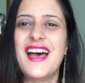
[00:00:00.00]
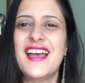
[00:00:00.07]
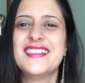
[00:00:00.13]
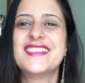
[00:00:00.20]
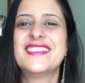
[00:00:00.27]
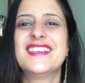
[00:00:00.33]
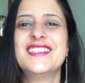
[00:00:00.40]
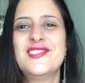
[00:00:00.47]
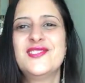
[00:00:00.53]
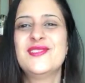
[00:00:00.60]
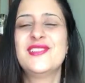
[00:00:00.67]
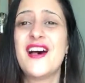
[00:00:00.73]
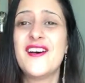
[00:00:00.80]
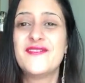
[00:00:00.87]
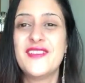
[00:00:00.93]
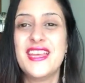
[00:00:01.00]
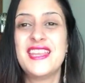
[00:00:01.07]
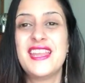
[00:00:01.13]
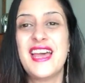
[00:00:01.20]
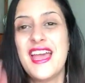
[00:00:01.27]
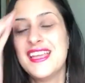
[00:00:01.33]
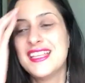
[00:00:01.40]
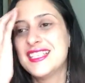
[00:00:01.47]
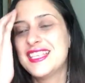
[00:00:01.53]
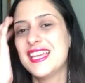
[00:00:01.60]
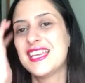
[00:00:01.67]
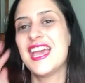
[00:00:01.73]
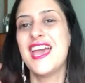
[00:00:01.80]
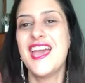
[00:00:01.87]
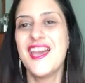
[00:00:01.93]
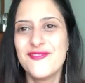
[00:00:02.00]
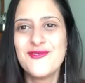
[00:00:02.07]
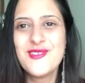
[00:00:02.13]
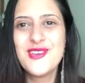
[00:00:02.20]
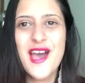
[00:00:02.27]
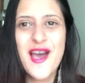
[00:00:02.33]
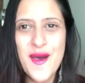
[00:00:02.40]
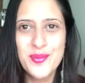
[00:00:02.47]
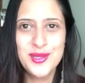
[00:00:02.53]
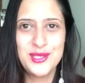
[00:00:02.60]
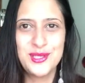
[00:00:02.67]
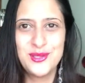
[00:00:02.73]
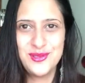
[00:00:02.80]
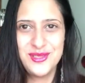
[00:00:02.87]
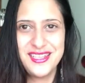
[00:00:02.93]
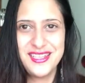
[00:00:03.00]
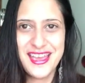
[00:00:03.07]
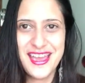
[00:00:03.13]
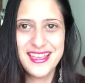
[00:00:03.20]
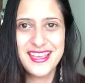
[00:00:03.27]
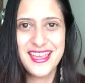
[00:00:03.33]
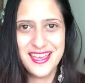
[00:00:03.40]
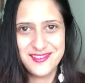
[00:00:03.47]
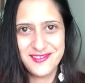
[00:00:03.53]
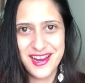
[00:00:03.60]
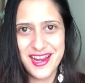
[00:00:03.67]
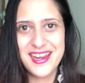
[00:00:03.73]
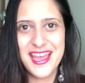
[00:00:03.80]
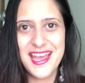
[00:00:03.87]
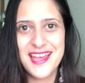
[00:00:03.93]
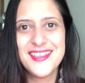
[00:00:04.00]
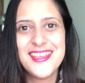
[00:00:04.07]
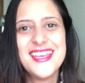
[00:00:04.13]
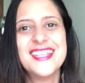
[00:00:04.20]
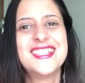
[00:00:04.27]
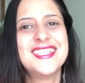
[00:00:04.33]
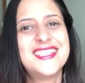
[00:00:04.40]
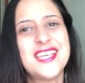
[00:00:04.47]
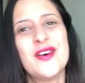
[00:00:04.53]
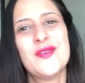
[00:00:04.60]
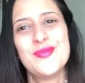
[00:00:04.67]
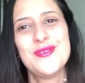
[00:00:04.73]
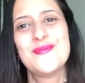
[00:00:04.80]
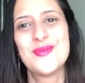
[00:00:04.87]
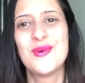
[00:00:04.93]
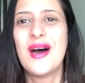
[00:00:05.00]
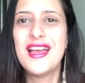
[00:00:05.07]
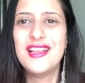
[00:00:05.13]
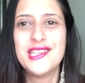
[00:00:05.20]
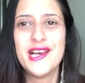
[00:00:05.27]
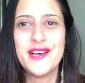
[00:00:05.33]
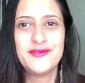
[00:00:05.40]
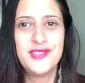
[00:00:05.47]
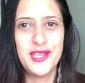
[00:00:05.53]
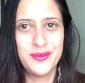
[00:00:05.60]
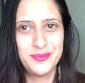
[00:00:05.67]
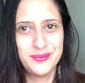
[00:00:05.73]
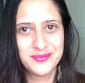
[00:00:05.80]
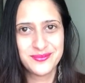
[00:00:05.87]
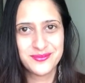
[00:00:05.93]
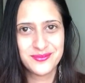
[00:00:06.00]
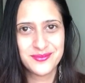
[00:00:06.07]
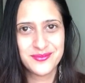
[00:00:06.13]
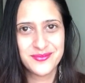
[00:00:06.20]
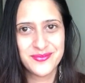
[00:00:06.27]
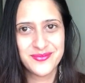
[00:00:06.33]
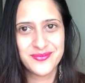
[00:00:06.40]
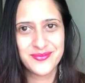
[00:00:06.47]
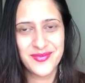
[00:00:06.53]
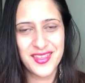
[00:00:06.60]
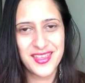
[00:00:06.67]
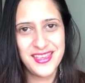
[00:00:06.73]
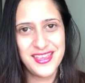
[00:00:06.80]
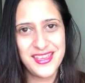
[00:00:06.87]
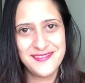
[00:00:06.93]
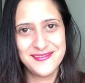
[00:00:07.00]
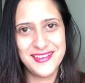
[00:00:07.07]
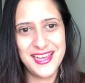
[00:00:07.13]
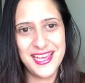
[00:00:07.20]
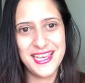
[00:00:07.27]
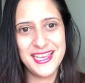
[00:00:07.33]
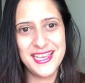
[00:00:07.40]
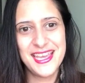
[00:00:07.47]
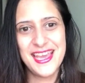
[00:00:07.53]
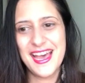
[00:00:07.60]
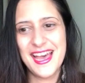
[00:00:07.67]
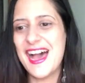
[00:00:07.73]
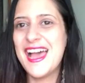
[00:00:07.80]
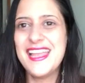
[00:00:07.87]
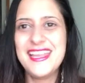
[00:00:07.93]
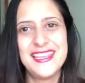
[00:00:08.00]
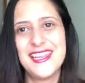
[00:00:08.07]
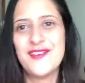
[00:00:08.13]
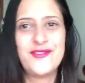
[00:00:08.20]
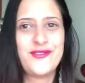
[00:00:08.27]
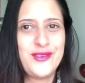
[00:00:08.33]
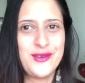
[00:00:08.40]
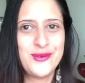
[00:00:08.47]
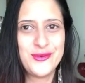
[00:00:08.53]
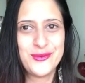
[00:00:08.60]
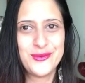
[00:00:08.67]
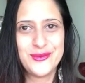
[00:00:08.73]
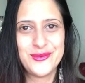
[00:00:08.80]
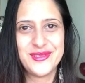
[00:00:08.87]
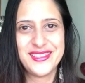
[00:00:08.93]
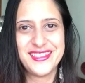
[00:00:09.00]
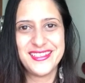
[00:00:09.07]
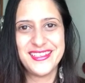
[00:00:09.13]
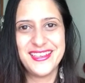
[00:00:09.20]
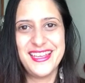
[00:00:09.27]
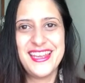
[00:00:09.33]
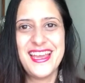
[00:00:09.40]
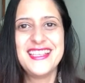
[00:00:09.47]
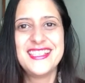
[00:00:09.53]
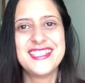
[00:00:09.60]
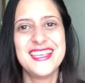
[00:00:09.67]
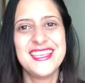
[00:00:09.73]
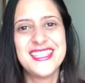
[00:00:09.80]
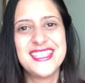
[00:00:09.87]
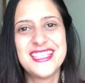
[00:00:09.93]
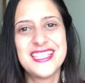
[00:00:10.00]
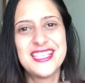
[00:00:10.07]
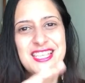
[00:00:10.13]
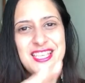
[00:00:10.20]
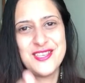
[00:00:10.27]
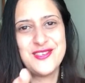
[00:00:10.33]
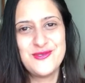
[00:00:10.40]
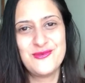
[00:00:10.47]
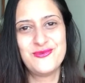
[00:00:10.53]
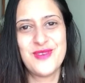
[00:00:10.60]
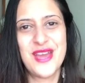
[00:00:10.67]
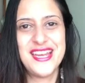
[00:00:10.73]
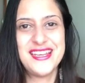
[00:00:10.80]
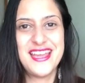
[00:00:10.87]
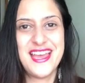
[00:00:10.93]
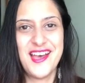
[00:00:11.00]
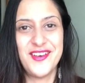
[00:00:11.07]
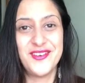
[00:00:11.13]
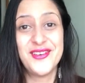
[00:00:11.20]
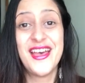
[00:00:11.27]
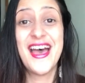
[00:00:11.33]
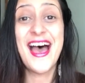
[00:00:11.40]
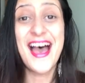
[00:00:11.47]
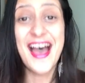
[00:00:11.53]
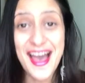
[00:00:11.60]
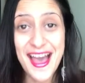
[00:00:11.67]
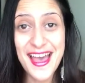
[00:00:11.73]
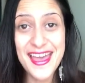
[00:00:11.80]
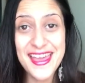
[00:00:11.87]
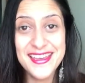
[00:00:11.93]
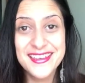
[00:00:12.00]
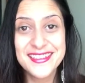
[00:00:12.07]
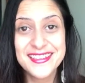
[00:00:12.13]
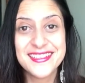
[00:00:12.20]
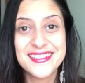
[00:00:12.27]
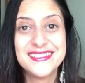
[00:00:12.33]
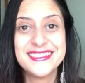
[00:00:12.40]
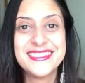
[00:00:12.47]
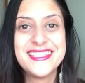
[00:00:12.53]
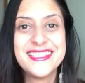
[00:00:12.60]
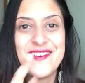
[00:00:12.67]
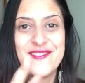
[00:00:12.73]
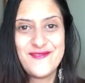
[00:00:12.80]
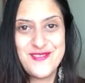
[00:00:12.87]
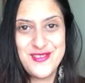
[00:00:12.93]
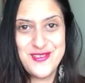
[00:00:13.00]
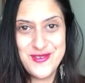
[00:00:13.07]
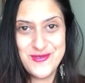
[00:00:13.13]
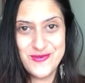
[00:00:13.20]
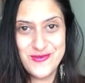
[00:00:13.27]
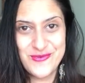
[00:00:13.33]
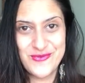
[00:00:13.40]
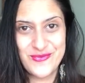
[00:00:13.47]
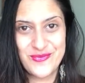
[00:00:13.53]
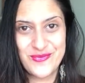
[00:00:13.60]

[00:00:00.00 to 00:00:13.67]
I send you love, and I take every opportunity I can right now to tell people I love them. Right? I love you. And I say this to you right now. I love you.